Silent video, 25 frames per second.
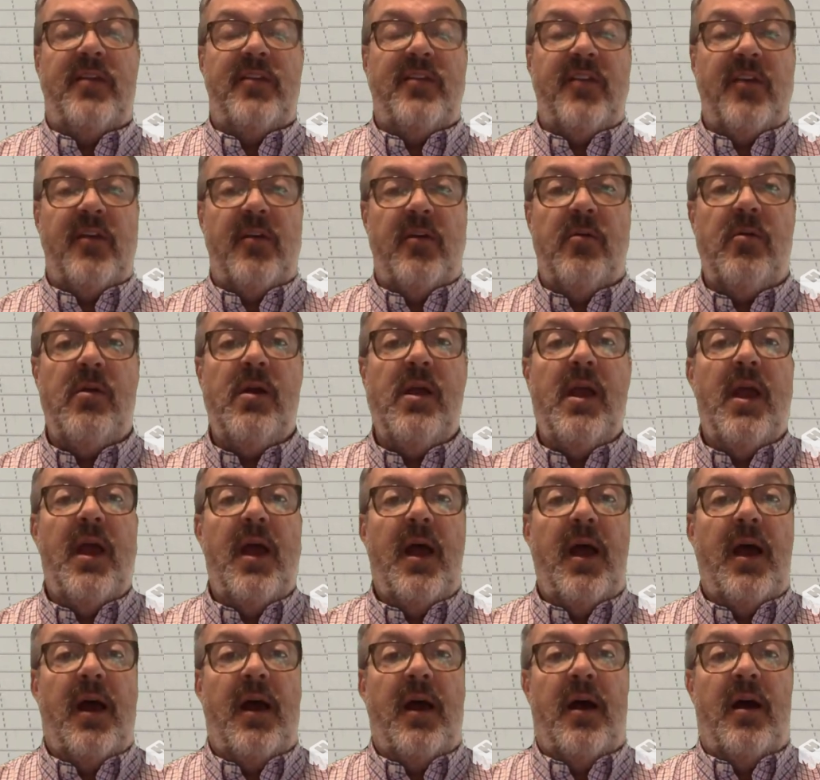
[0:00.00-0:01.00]
So
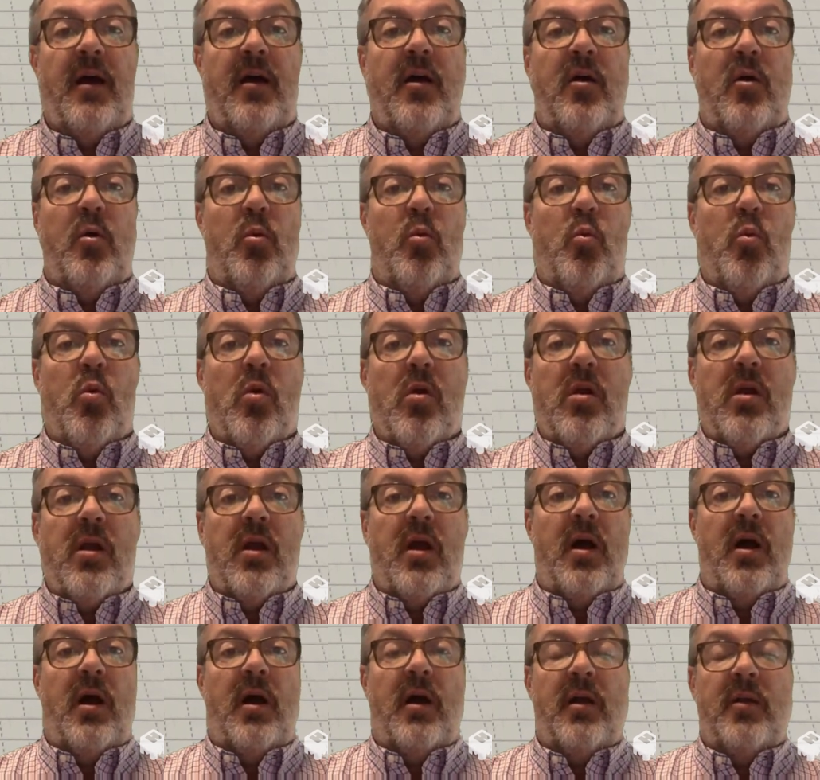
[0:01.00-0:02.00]
work
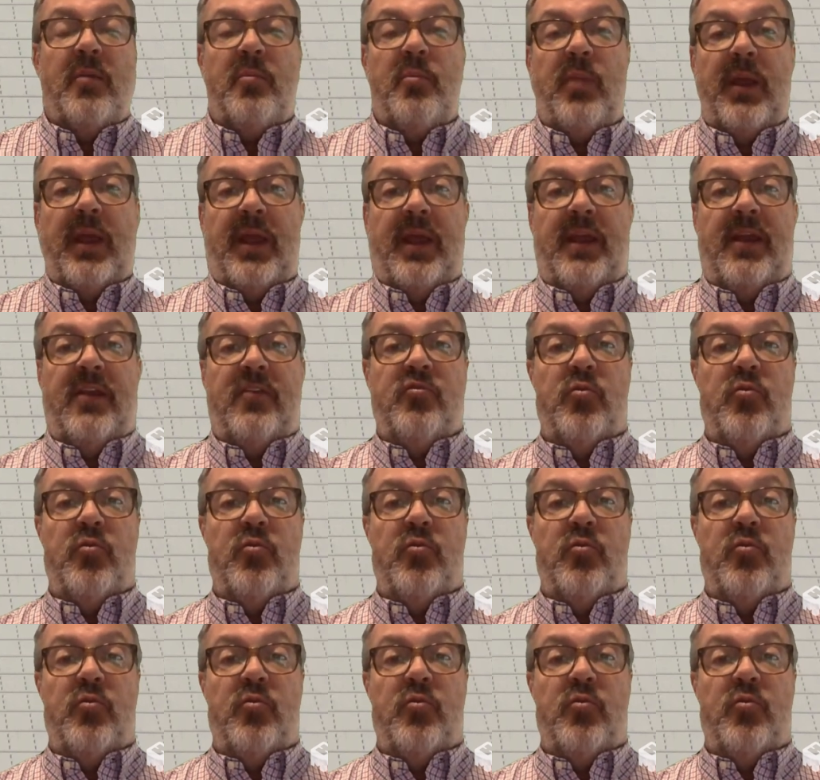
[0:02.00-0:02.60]
on page